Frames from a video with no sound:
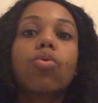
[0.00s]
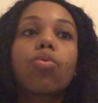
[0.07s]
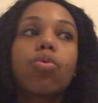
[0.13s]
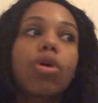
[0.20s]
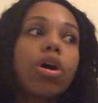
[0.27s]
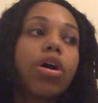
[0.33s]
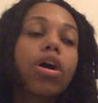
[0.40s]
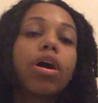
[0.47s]

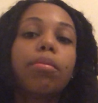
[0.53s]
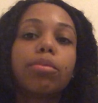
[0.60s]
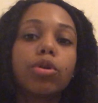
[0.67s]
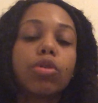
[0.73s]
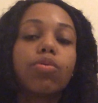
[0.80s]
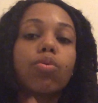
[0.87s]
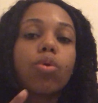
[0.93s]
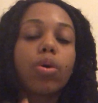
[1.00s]
a couple
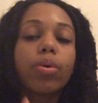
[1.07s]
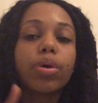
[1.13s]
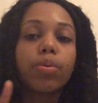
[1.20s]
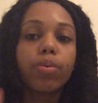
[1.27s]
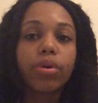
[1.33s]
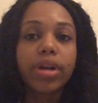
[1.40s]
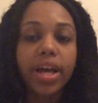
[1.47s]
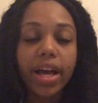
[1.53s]
of what we
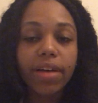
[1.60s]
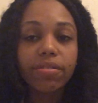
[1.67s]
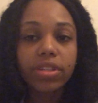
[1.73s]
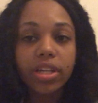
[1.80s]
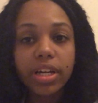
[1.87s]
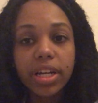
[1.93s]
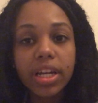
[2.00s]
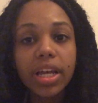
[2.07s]
would have
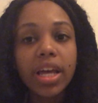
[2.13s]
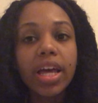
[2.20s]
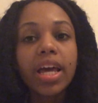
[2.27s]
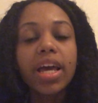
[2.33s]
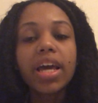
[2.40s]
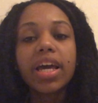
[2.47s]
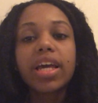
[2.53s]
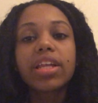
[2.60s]
done
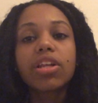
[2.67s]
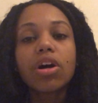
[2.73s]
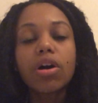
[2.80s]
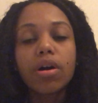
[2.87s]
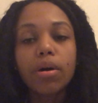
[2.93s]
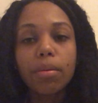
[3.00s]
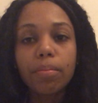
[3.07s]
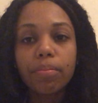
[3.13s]
in
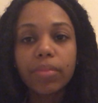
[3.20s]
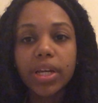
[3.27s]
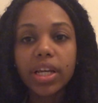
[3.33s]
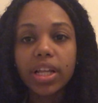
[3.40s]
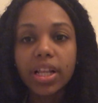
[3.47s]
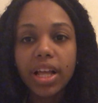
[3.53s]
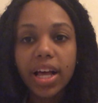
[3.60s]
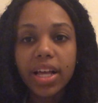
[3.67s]

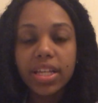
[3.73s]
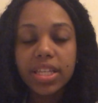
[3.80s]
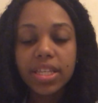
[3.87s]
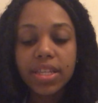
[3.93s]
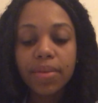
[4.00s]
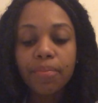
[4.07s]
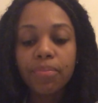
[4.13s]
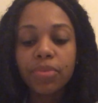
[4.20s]
class.
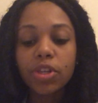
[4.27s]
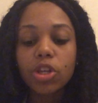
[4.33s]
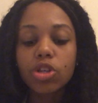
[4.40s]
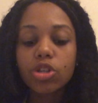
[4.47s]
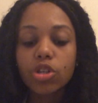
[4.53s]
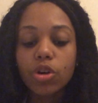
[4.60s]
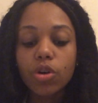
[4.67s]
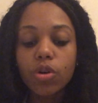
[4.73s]

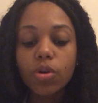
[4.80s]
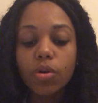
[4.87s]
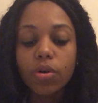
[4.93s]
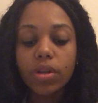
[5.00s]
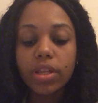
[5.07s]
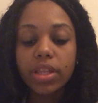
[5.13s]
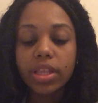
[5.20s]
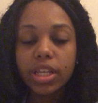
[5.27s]
So
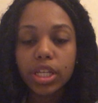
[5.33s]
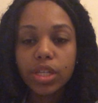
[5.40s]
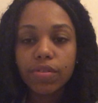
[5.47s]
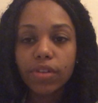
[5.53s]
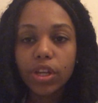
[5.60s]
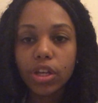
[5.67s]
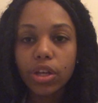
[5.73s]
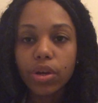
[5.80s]
this
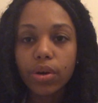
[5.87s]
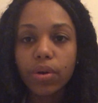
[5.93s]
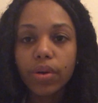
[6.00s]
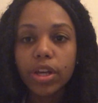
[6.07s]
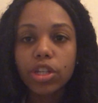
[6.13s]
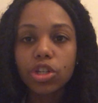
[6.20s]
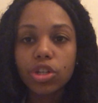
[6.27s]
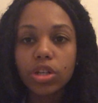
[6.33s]
video
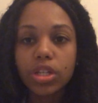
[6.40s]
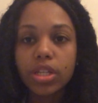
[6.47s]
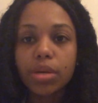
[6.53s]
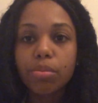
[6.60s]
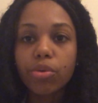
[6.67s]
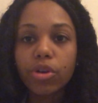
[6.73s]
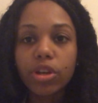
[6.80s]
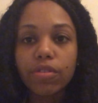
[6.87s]
is just a
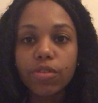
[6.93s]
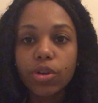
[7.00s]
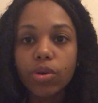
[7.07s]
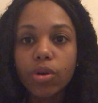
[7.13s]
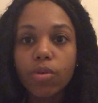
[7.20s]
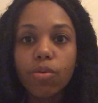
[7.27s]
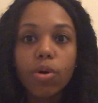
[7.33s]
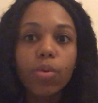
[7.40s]
preview
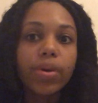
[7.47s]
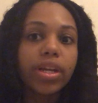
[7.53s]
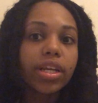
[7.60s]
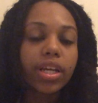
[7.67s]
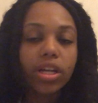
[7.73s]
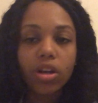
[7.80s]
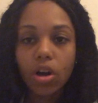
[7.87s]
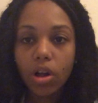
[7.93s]
of what we
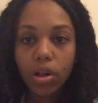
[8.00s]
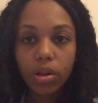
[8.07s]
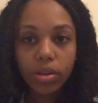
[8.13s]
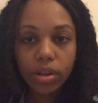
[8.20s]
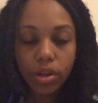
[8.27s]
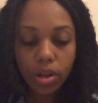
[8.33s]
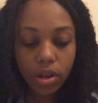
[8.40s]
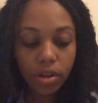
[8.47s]
did
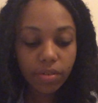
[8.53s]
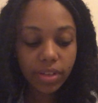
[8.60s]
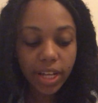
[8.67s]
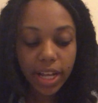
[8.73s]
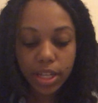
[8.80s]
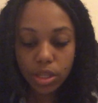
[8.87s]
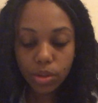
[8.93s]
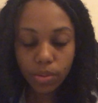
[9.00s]
all of
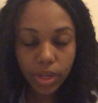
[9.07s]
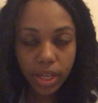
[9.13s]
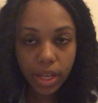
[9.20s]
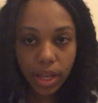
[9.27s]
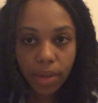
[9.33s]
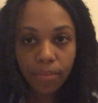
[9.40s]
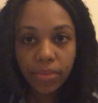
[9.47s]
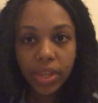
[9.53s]
last
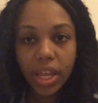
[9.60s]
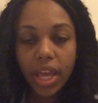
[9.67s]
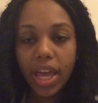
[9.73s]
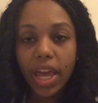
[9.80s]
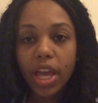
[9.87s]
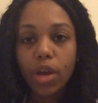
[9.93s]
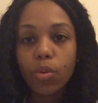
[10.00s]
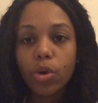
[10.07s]
week
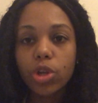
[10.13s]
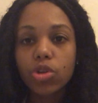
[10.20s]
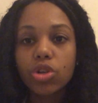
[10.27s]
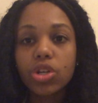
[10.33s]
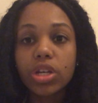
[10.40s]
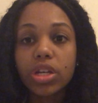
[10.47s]
and what you should